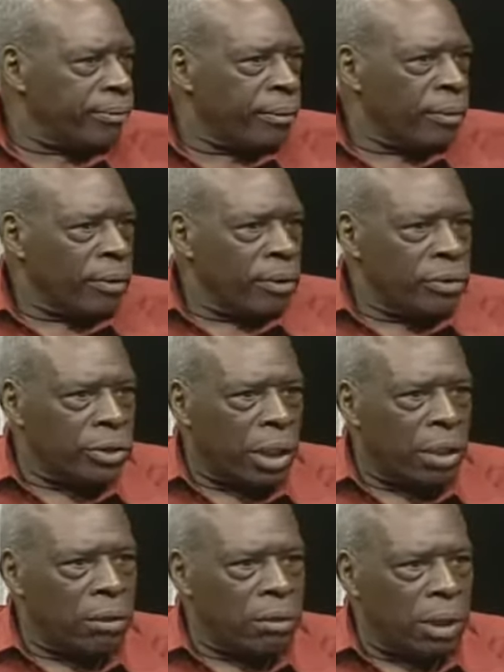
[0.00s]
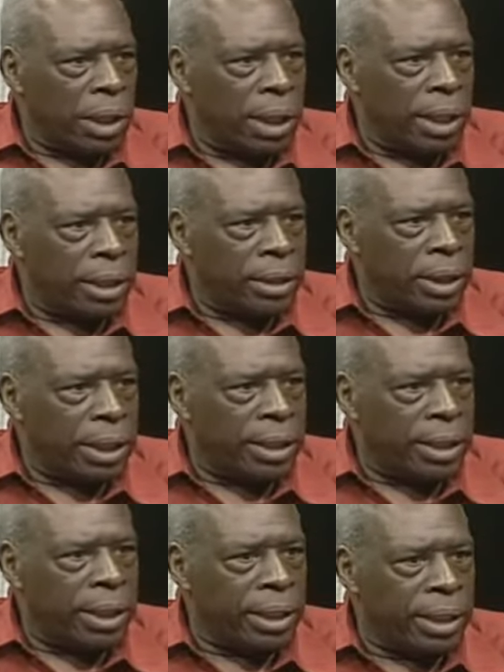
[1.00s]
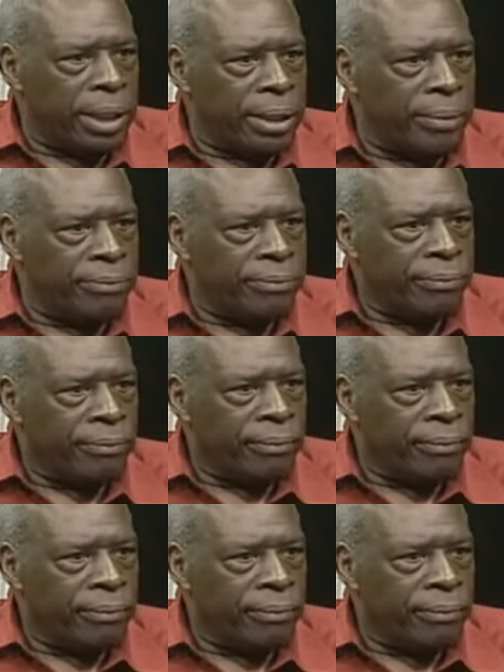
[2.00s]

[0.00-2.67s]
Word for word: Right. So, uh, you know, I think um,